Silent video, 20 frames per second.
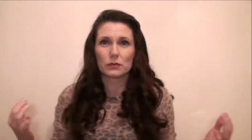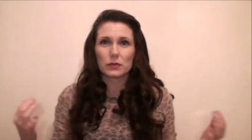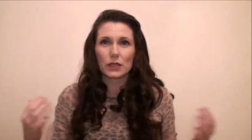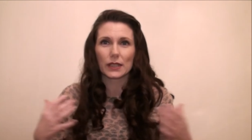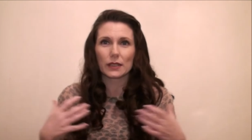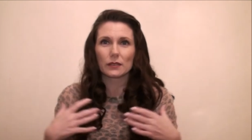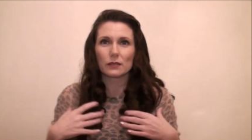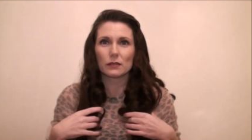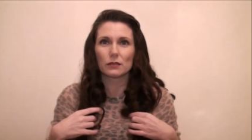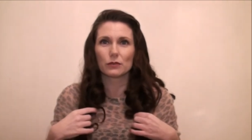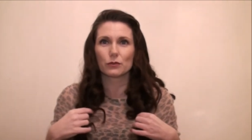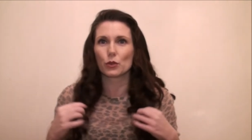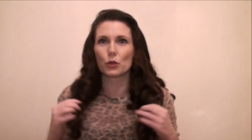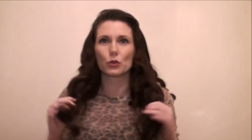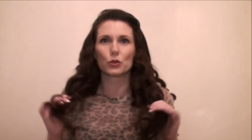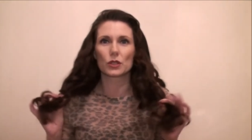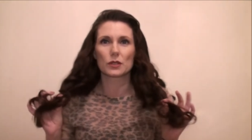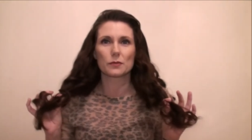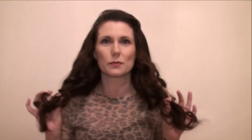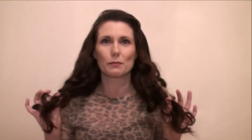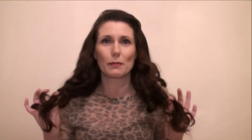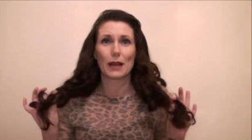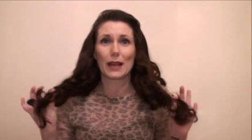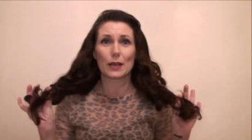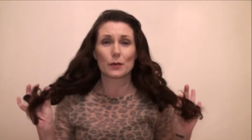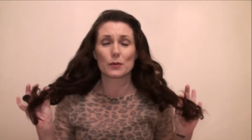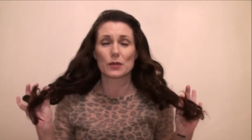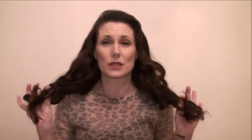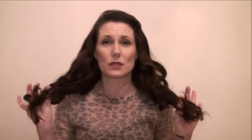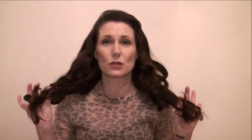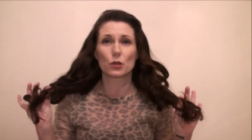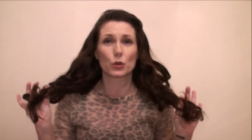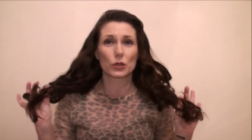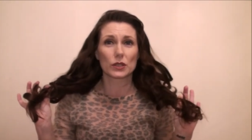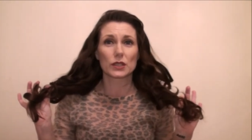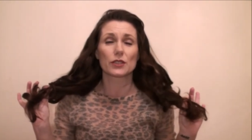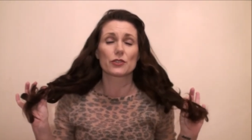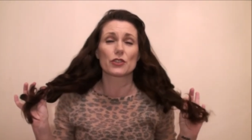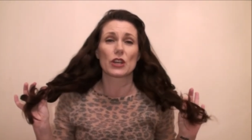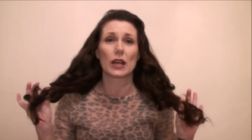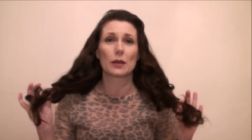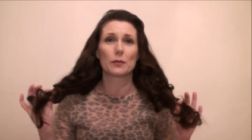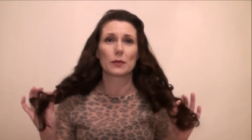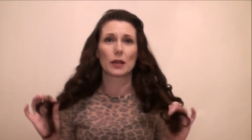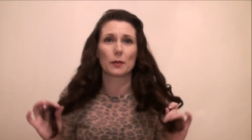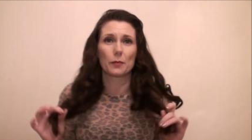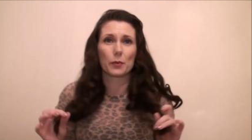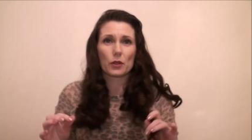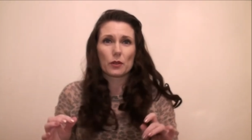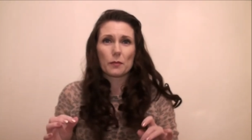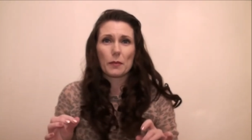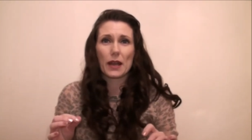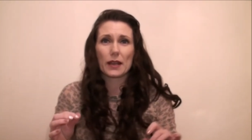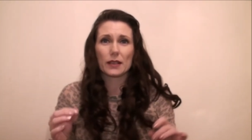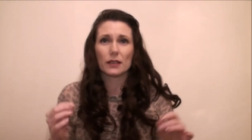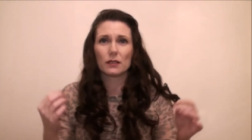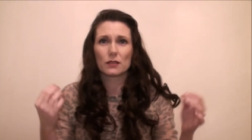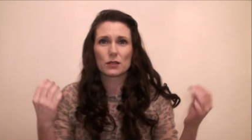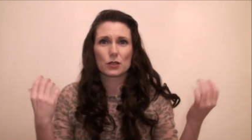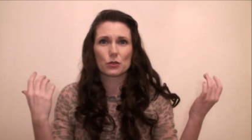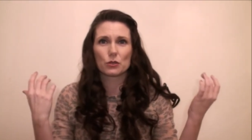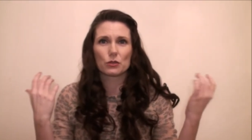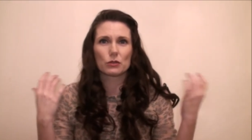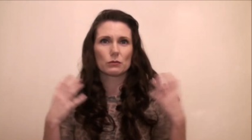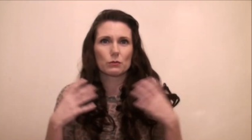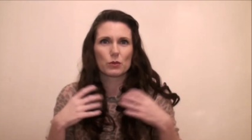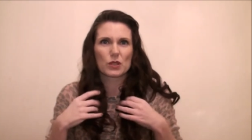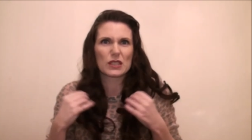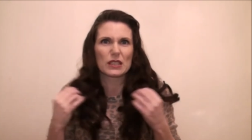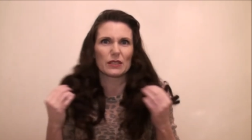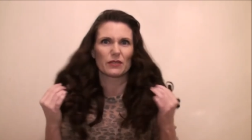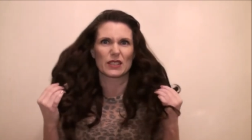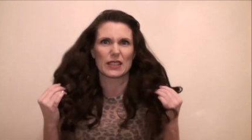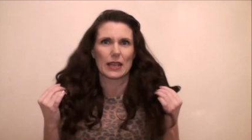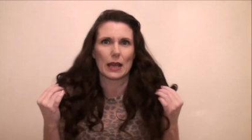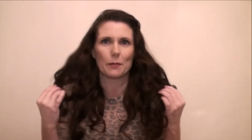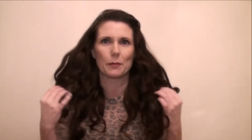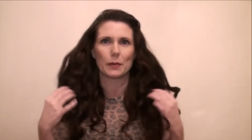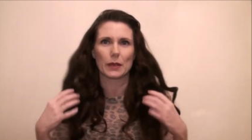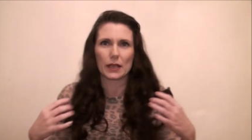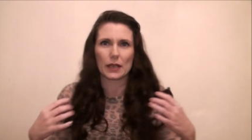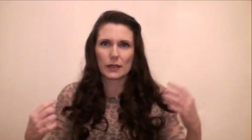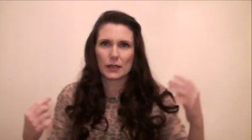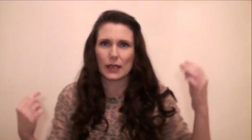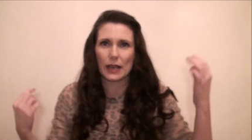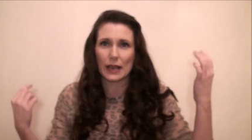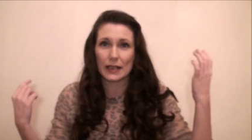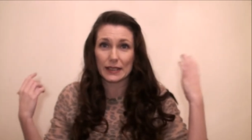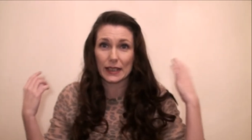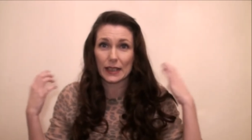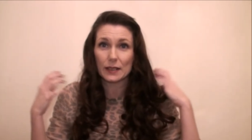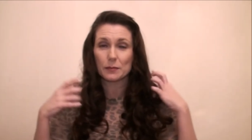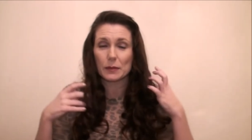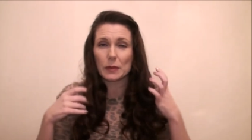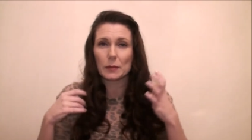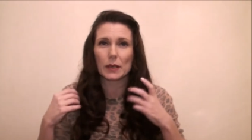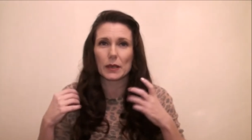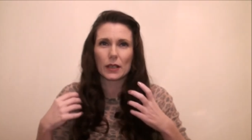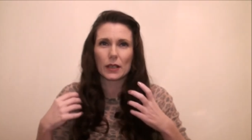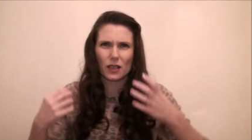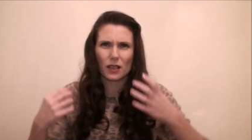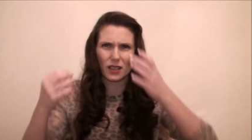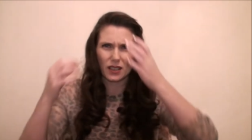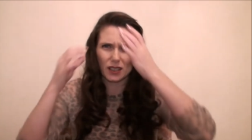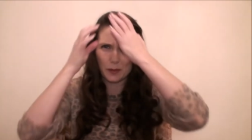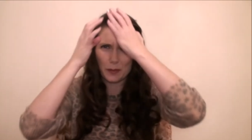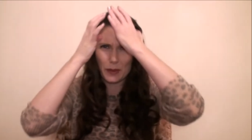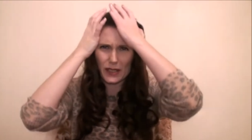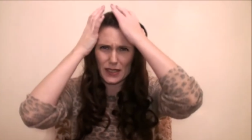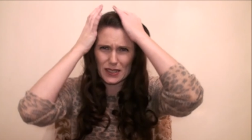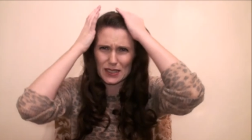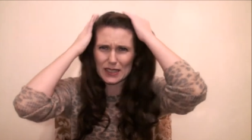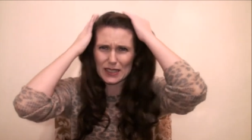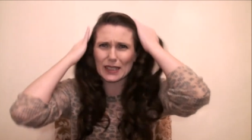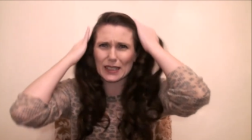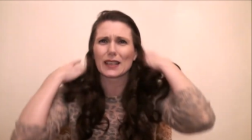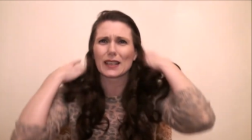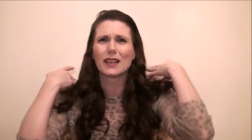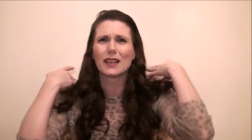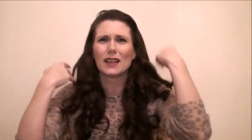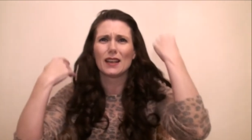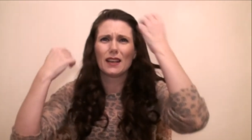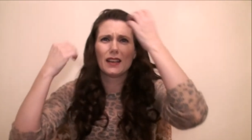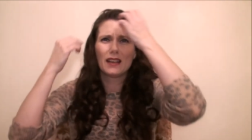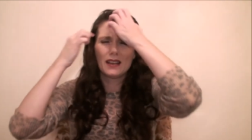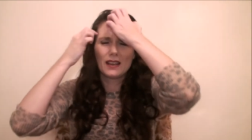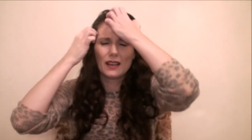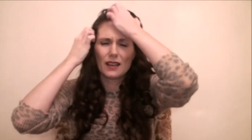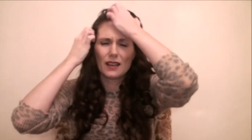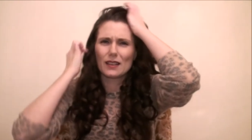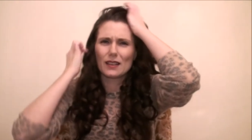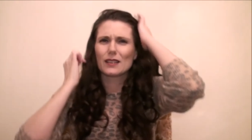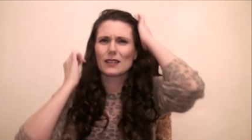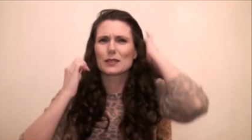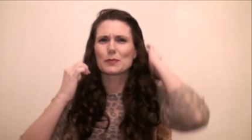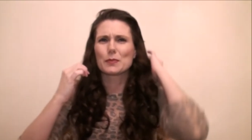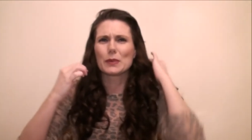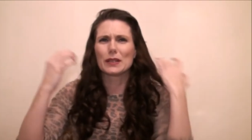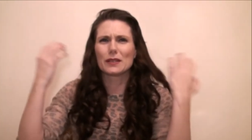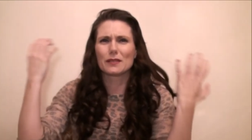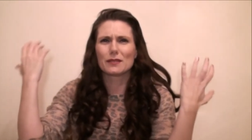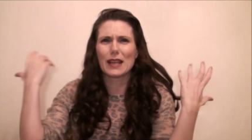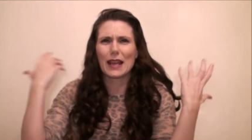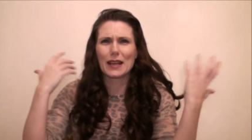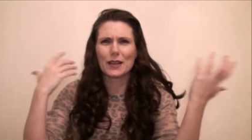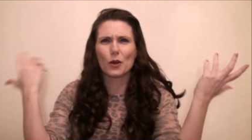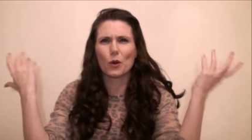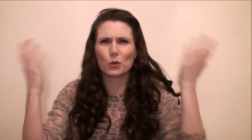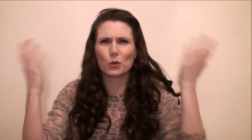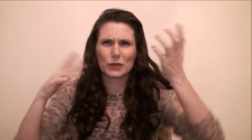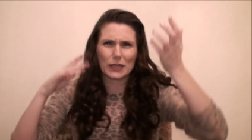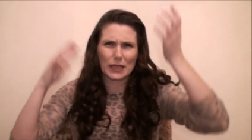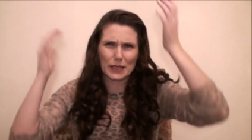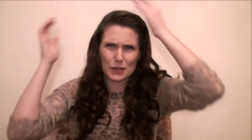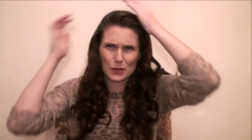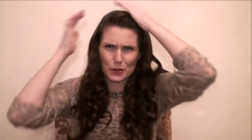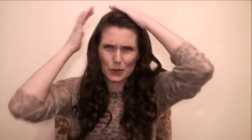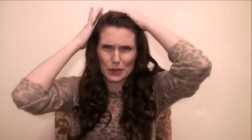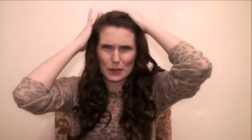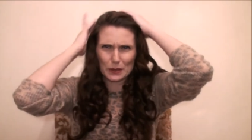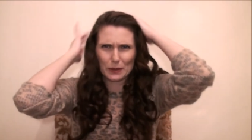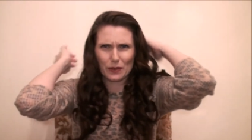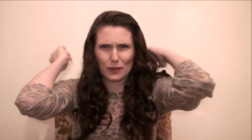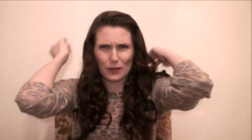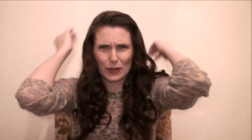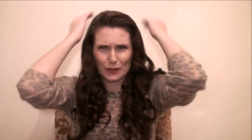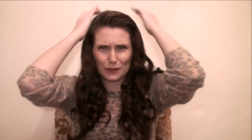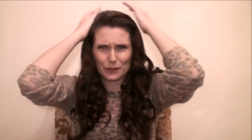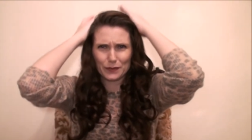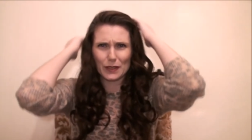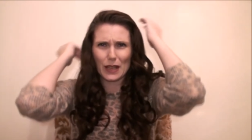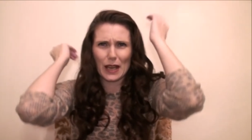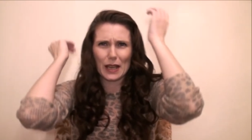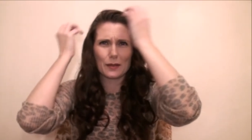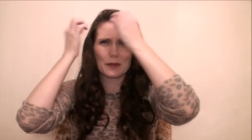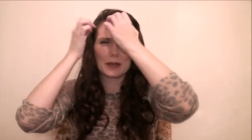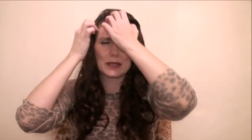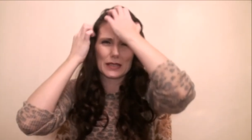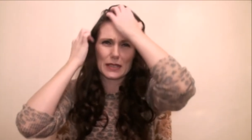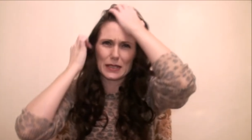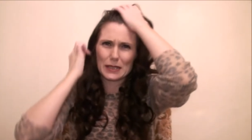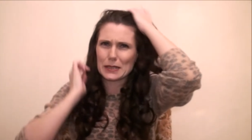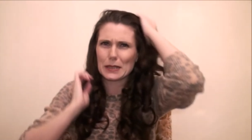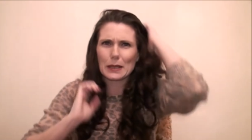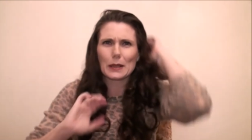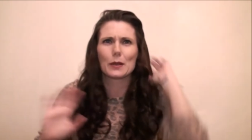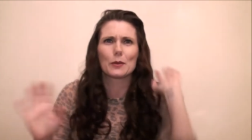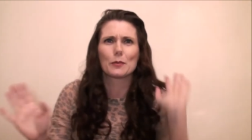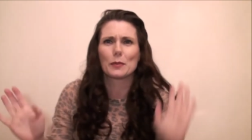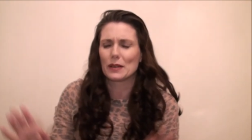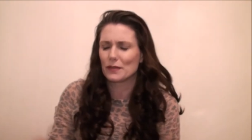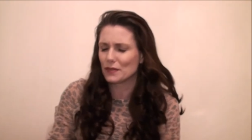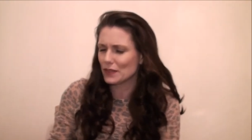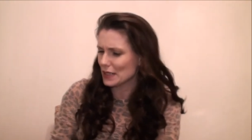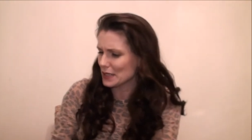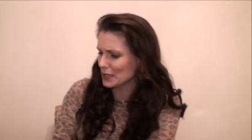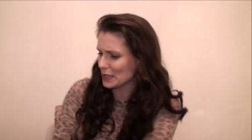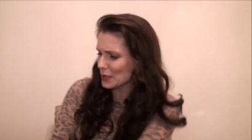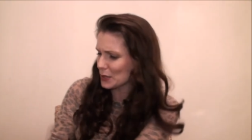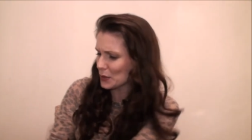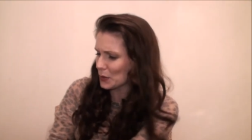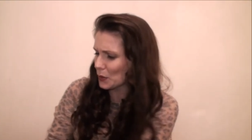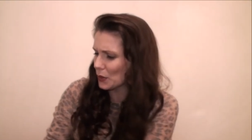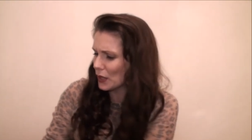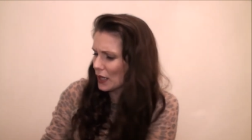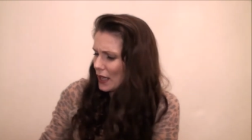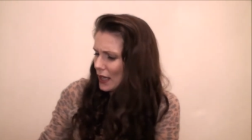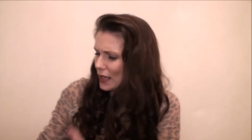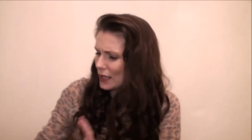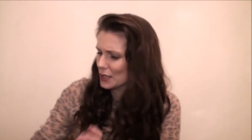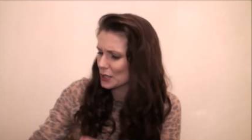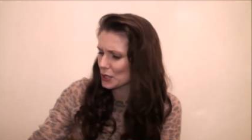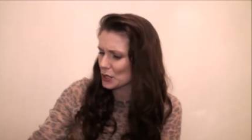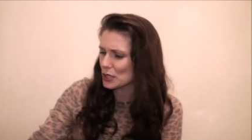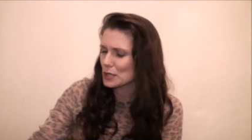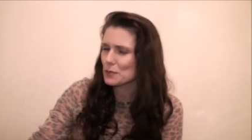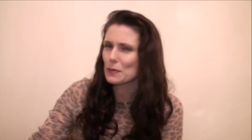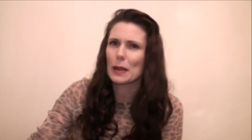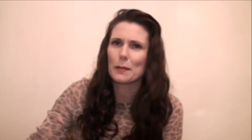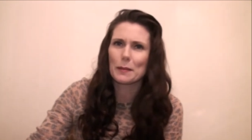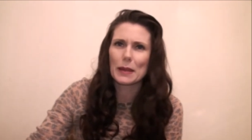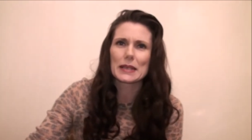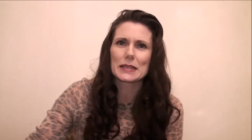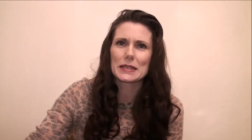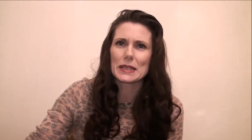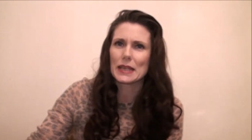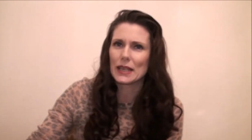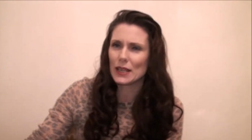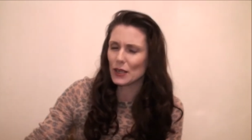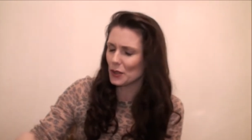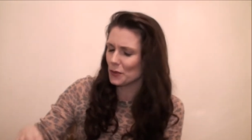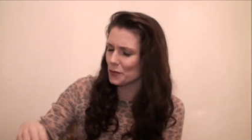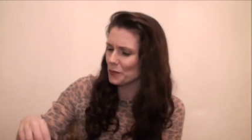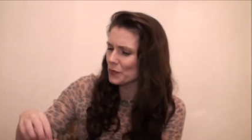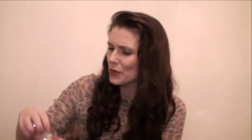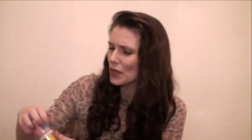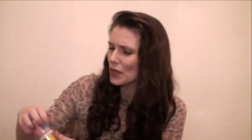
like rollers, my hair was totally dry when I put them in so it wasn't even damp or anything. It did make my hair curly but it's like it's been in all day and so I've got flyaways and it's a little bit frizzy so excuse my messy hair.